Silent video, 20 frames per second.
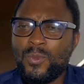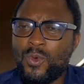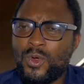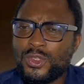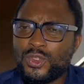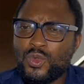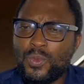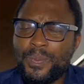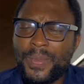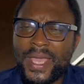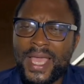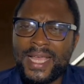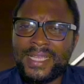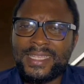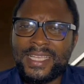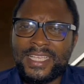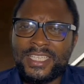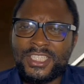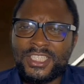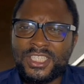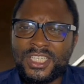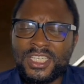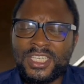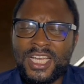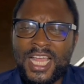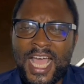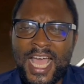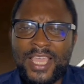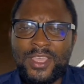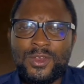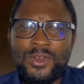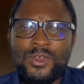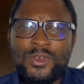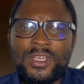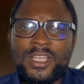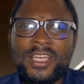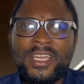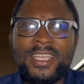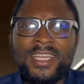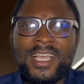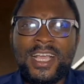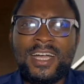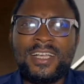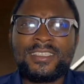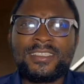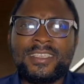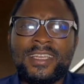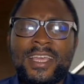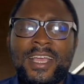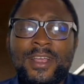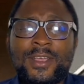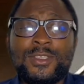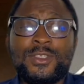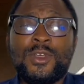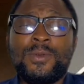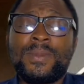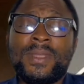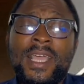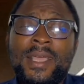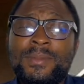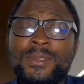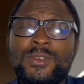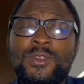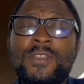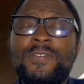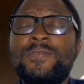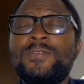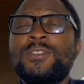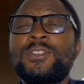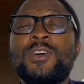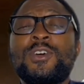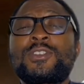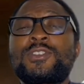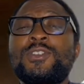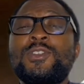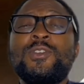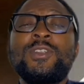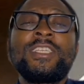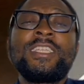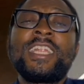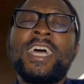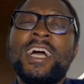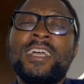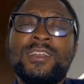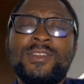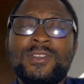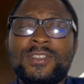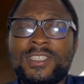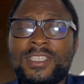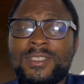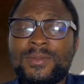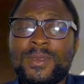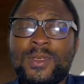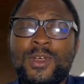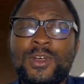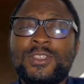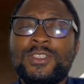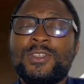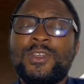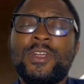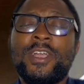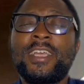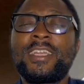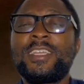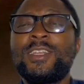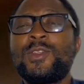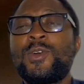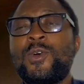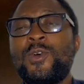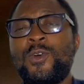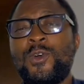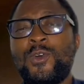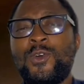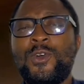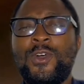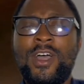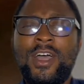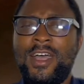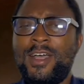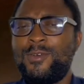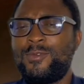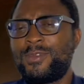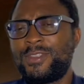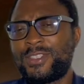Once you pay attention and you know the clinical scenario, sometimes you even just know the diagnosis because you already know,